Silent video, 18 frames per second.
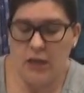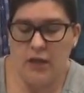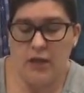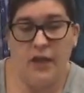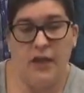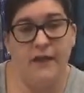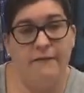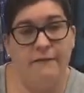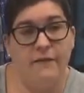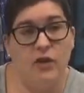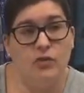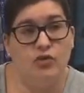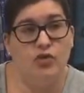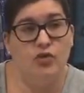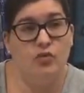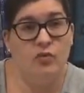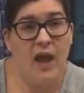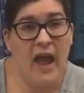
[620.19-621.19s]
If you do
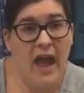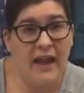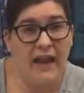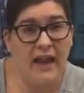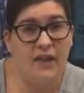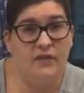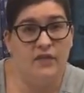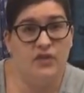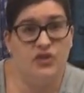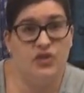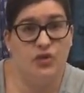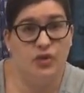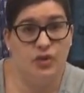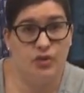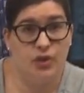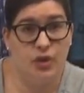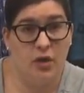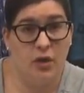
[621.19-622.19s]
not have a
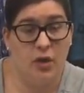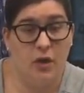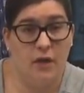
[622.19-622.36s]
serger,